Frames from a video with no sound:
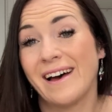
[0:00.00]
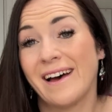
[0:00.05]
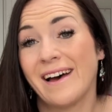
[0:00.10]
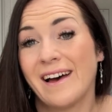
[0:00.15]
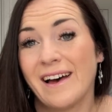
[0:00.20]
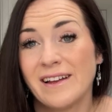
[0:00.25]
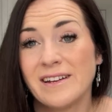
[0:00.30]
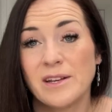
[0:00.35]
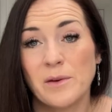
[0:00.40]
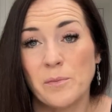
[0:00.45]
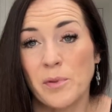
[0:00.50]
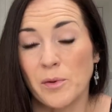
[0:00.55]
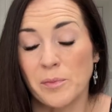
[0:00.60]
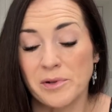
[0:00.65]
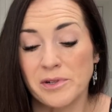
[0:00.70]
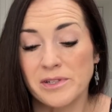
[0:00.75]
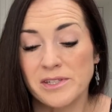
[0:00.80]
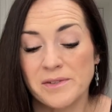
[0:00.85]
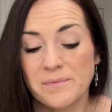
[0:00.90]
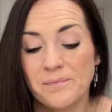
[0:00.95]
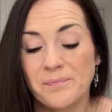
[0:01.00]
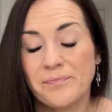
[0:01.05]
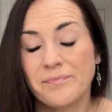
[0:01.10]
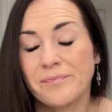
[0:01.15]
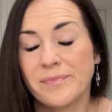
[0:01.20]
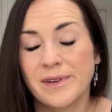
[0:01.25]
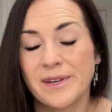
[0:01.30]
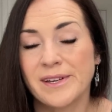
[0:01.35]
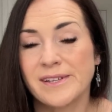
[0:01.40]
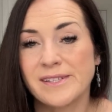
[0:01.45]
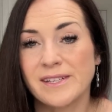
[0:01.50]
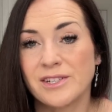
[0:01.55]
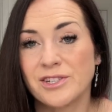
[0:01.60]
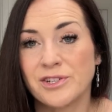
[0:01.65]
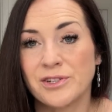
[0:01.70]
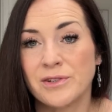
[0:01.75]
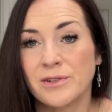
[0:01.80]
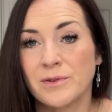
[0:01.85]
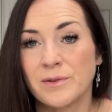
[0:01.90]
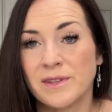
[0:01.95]
And it bobbled because it
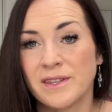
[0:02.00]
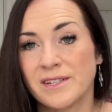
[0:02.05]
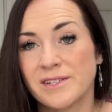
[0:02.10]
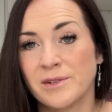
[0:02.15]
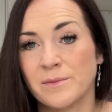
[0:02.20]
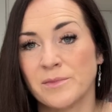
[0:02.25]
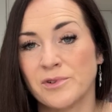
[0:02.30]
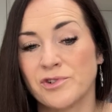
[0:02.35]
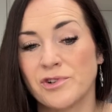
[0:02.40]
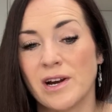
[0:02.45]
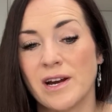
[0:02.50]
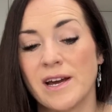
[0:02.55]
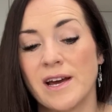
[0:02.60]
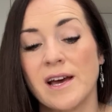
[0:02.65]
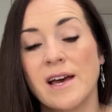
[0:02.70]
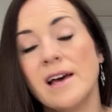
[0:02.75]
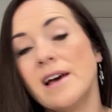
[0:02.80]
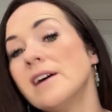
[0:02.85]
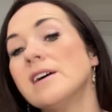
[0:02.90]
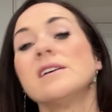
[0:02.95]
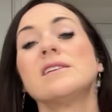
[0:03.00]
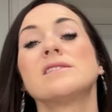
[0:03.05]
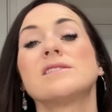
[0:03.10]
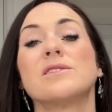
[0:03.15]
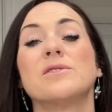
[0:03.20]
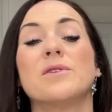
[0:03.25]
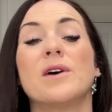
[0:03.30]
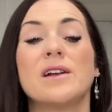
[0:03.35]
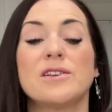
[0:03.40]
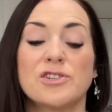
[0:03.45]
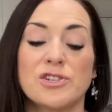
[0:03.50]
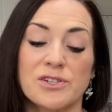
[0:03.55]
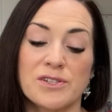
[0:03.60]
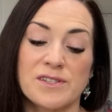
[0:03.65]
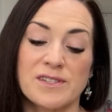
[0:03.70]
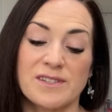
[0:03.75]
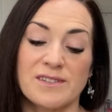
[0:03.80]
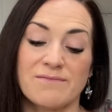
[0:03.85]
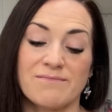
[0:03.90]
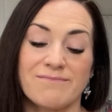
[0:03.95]
shouldn't go in the tumble dryer. So
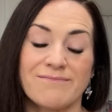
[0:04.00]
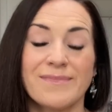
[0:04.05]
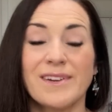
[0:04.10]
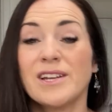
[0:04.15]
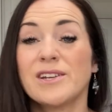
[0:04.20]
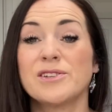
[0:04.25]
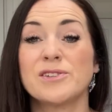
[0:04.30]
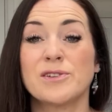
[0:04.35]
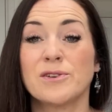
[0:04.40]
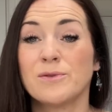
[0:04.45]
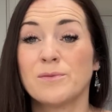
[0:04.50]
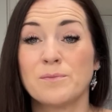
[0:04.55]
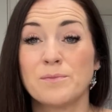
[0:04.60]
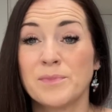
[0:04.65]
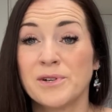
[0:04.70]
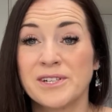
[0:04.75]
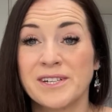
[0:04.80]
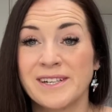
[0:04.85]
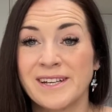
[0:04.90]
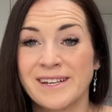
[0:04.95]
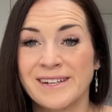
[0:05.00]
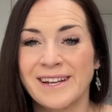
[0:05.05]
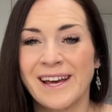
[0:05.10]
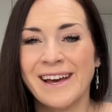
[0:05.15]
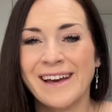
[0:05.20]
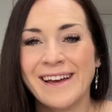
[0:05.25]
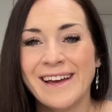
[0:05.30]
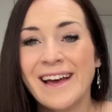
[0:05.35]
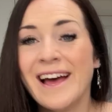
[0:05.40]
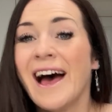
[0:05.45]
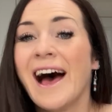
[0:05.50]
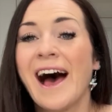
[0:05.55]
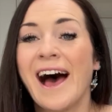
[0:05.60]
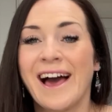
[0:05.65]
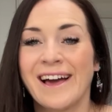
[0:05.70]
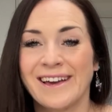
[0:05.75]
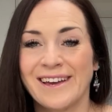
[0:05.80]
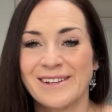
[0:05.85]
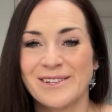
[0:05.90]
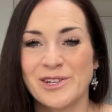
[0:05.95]
just don't put it in.
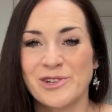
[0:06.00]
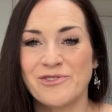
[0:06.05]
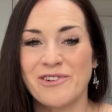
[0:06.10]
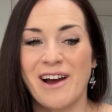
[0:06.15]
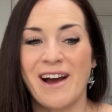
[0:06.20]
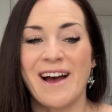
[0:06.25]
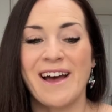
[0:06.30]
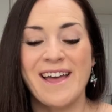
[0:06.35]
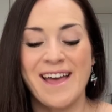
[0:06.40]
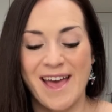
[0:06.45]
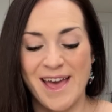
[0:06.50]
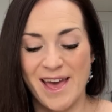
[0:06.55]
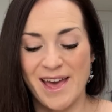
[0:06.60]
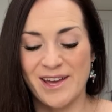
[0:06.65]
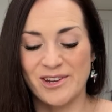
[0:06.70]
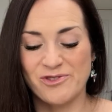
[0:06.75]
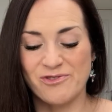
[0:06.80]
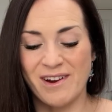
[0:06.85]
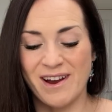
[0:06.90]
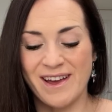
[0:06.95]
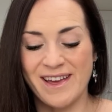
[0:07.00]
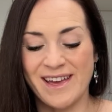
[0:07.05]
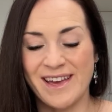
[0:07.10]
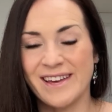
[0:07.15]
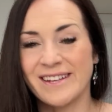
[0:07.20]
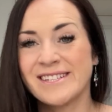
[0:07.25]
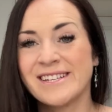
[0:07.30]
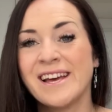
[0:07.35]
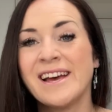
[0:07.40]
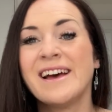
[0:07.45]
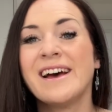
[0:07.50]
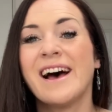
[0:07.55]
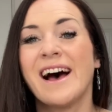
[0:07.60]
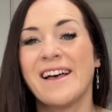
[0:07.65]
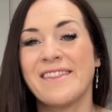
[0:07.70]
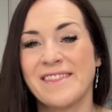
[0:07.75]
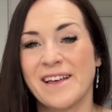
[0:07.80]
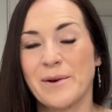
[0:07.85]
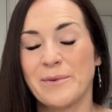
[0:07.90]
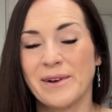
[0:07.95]
Hang it to dry, air dry it,
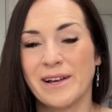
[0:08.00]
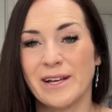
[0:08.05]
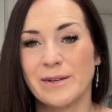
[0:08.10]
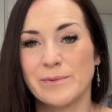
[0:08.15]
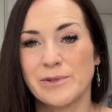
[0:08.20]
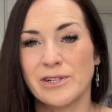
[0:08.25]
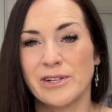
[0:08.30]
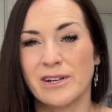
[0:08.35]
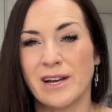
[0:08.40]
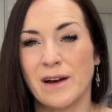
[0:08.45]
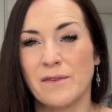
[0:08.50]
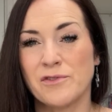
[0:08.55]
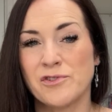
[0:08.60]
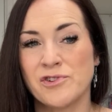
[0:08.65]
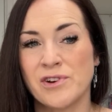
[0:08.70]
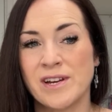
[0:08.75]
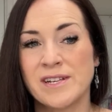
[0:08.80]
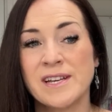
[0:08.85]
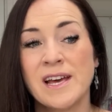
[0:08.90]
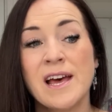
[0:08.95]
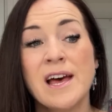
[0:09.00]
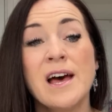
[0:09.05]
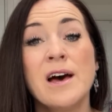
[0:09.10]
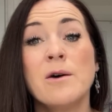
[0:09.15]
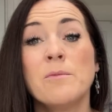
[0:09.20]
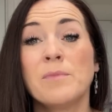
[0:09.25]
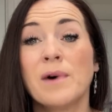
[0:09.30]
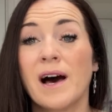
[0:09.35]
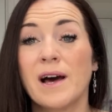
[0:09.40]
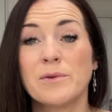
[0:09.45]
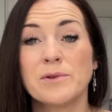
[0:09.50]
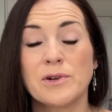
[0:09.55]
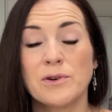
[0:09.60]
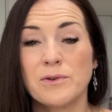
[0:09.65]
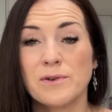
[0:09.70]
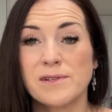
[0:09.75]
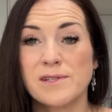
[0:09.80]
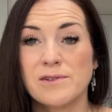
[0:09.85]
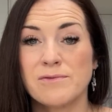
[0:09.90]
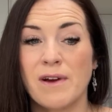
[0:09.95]
and that will help to look after it. But I would
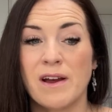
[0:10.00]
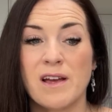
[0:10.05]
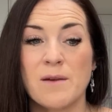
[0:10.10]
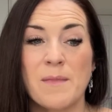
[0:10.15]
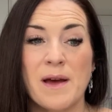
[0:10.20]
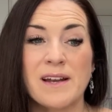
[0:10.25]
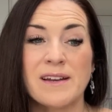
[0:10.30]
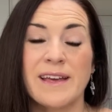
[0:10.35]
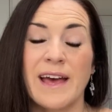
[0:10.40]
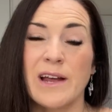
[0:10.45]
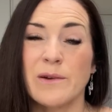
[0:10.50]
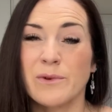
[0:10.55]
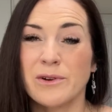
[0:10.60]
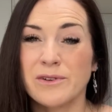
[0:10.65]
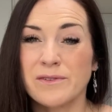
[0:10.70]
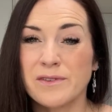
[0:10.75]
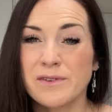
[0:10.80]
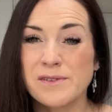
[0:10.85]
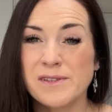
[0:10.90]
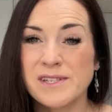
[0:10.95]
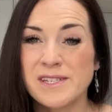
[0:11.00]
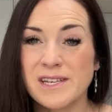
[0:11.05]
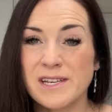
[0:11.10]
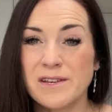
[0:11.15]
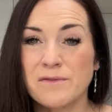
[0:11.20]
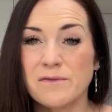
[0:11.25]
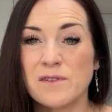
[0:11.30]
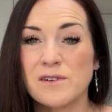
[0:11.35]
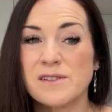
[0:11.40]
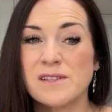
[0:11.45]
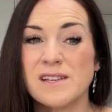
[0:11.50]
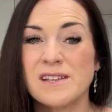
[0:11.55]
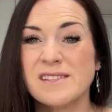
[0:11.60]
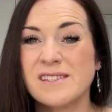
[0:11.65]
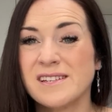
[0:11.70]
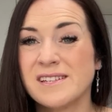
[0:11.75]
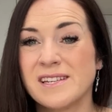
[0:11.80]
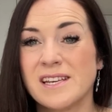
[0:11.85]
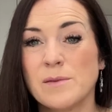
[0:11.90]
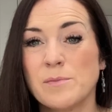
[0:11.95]
also recommend getting one of those defuzzers,
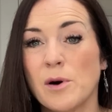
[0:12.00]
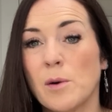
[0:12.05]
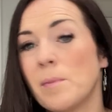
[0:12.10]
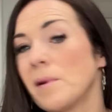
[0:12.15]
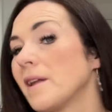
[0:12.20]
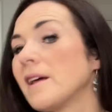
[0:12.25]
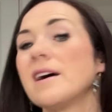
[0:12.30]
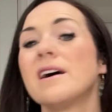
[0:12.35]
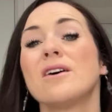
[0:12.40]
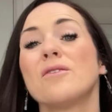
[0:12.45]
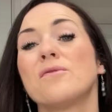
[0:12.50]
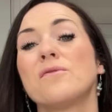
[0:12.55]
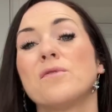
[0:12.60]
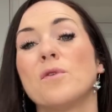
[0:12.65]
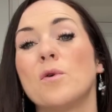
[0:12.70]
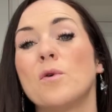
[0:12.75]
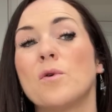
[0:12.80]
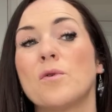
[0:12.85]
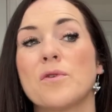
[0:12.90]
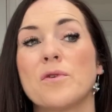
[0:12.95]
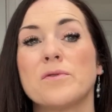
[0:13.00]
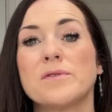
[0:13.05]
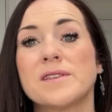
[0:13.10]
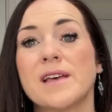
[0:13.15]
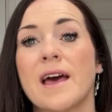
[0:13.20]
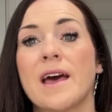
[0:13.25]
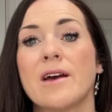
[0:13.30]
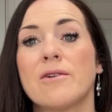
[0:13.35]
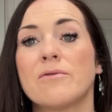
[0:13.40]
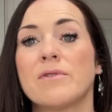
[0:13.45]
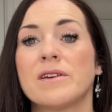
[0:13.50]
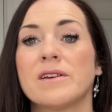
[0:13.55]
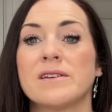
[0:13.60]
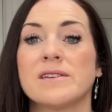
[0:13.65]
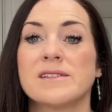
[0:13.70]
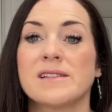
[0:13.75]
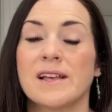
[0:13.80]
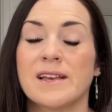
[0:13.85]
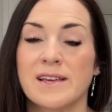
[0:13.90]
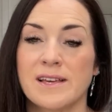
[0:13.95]
a debobbler, for those
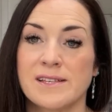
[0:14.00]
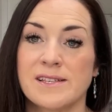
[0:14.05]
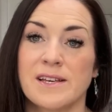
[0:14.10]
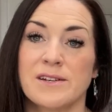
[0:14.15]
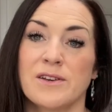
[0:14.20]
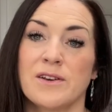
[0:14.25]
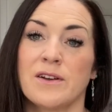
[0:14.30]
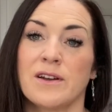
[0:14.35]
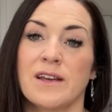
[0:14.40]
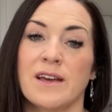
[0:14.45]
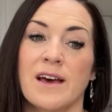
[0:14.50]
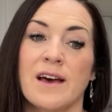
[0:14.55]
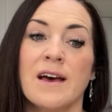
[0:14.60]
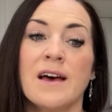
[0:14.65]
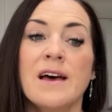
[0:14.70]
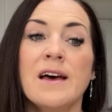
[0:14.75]
areas, like I said earlier,